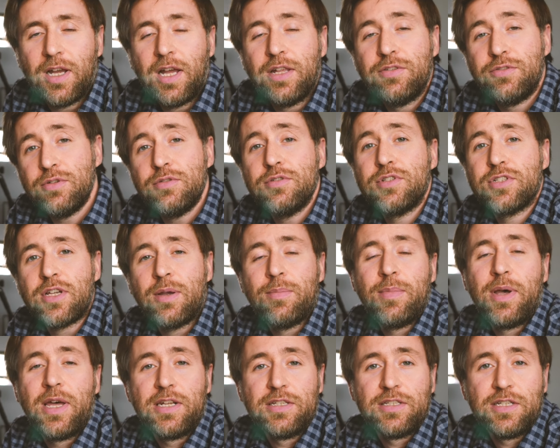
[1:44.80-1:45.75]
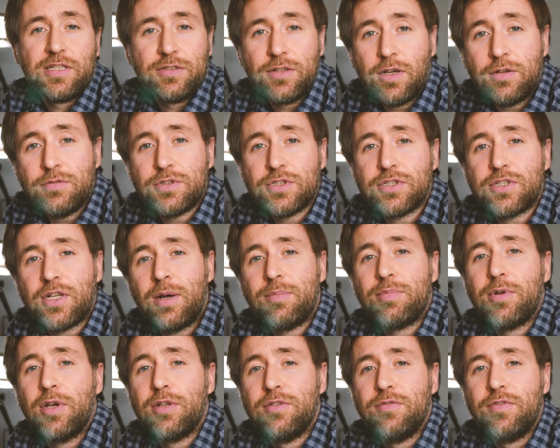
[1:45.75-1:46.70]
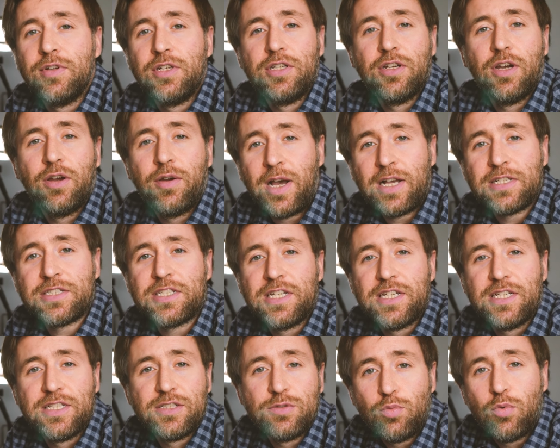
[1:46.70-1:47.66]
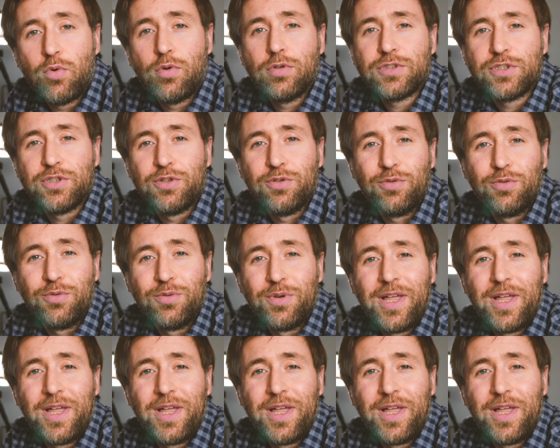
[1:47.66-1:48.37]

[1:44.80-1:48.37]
And do some editing. Don't just upload the video as it is, warts and all.